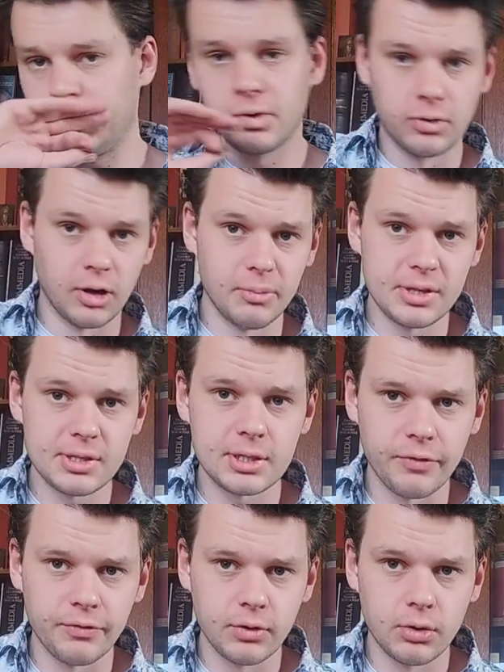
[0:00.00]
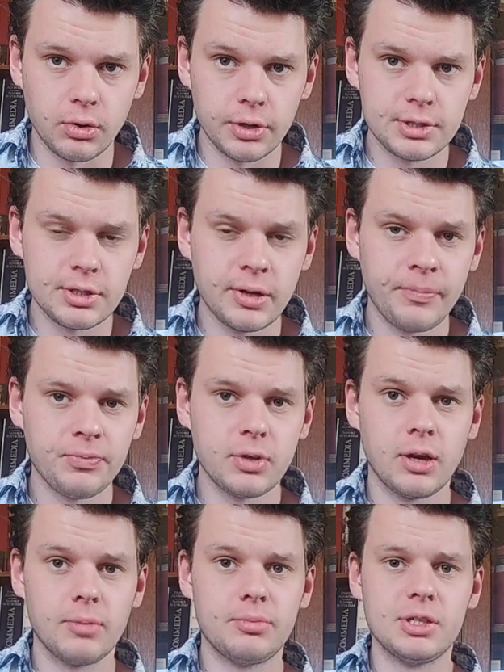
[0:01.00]
dominant 7 chords,
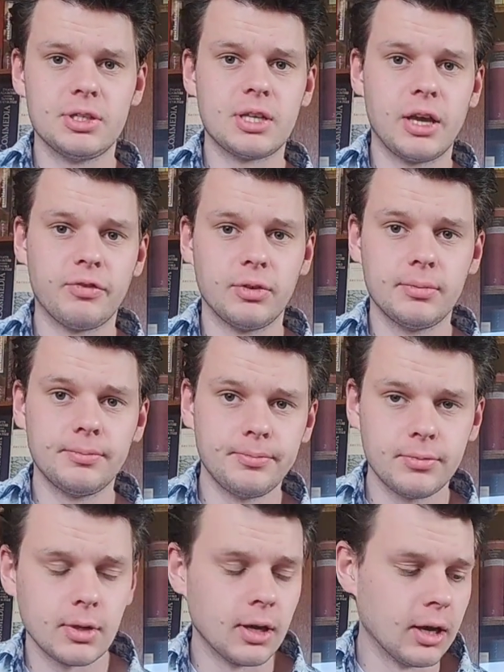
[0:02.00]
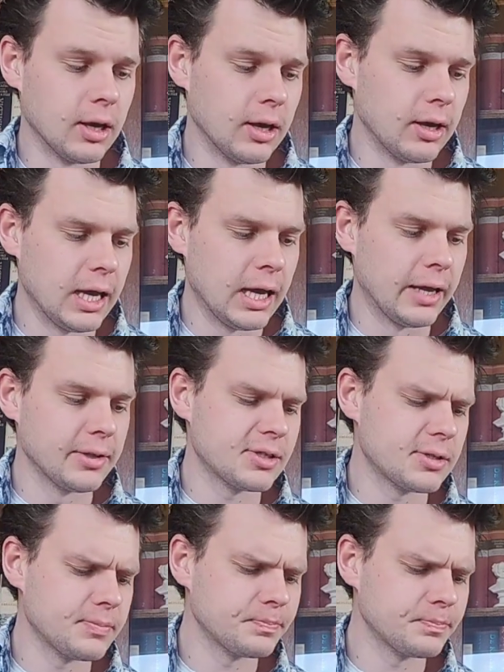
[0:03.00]
B7, and